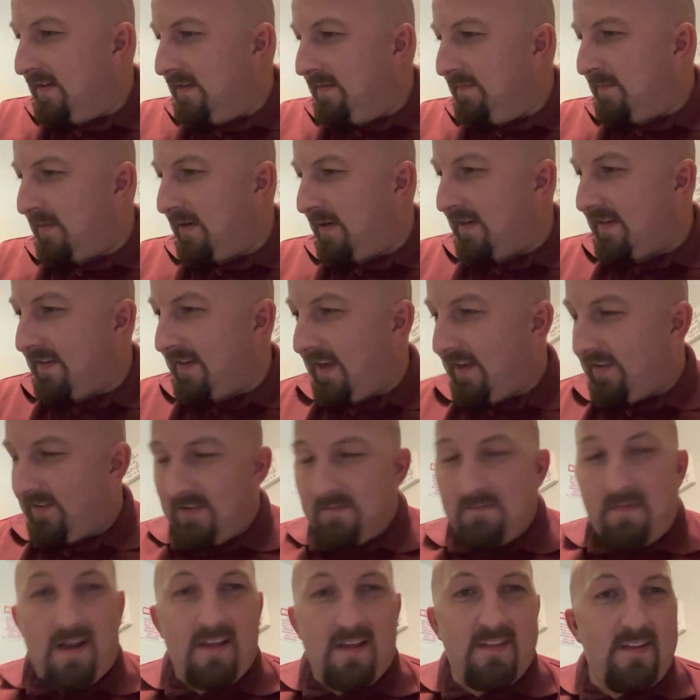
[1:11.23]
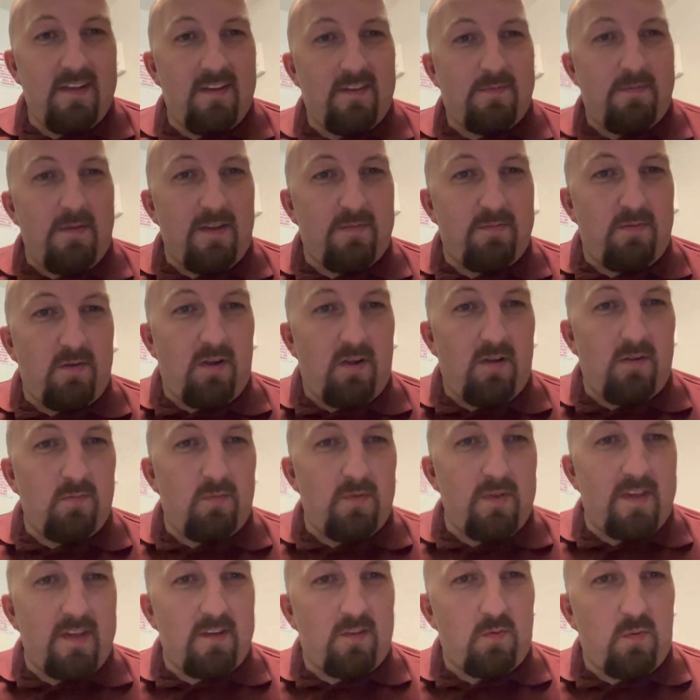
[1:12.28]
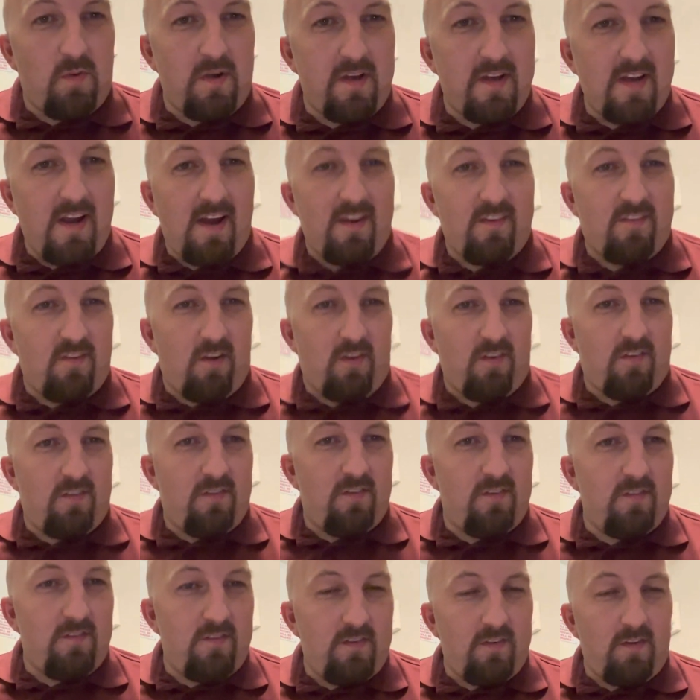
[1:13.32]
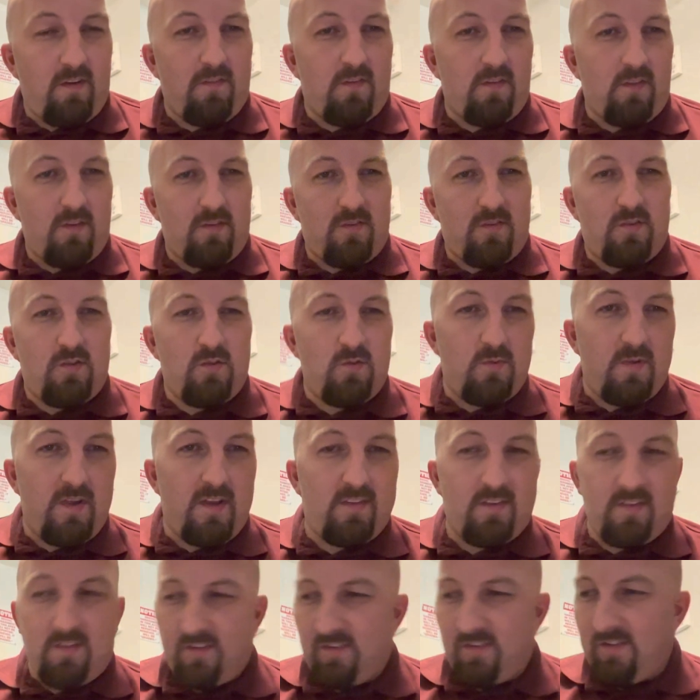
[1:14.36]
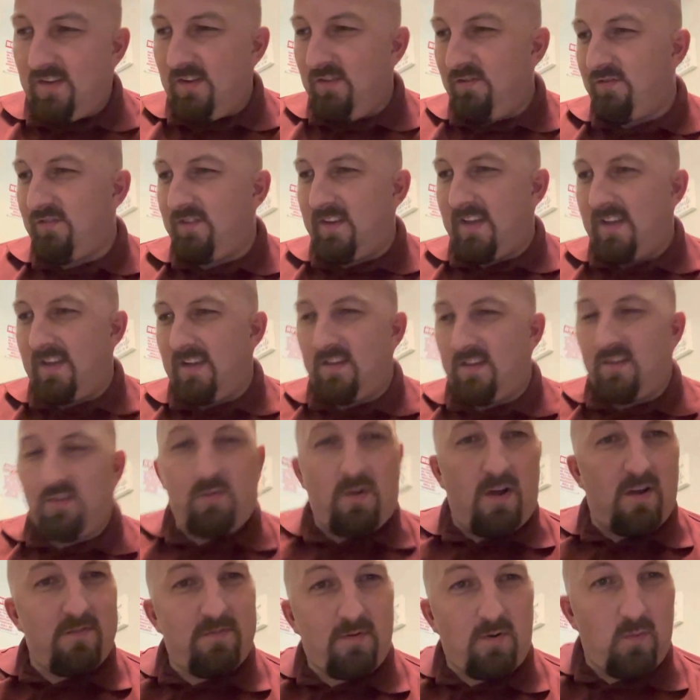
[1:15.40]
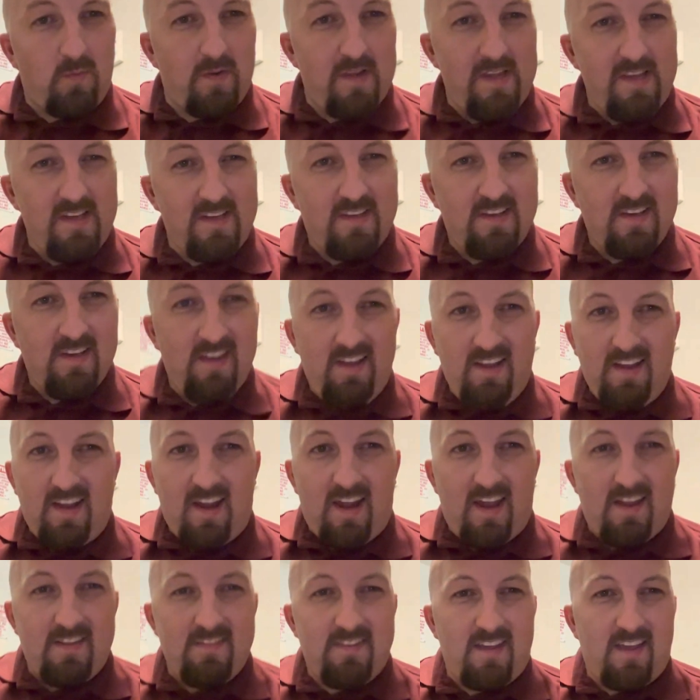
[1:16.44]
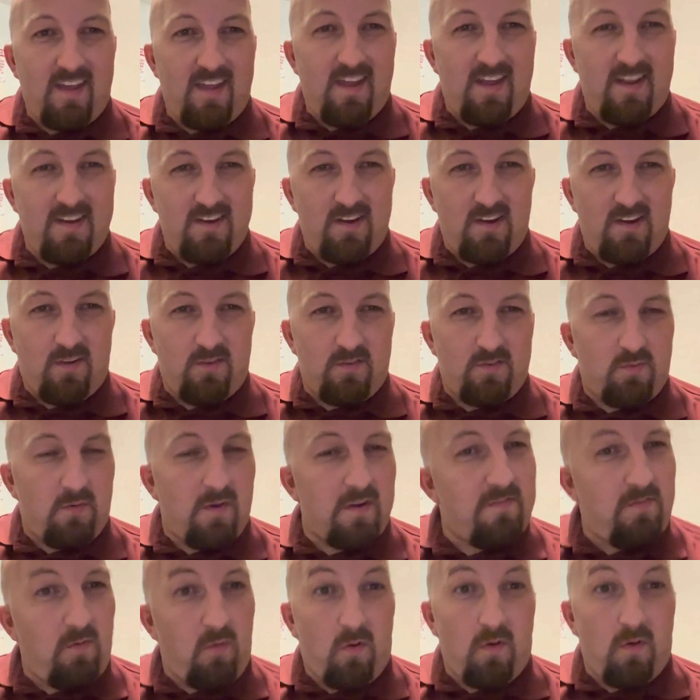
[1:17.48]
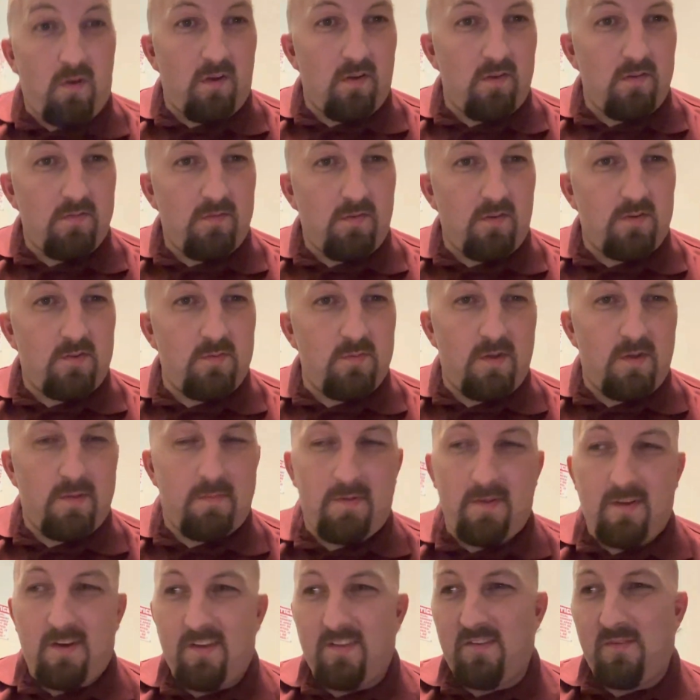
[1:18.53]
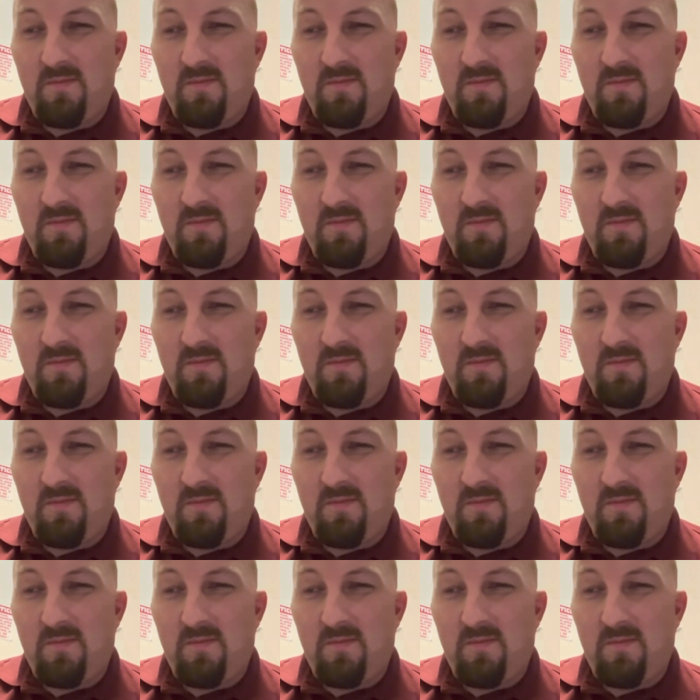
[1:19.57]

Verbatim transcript: But yes, in my league's baseball, we get 29 starts over the two weeks. It's usually 12 per week, and then you know 24 for a two-week period.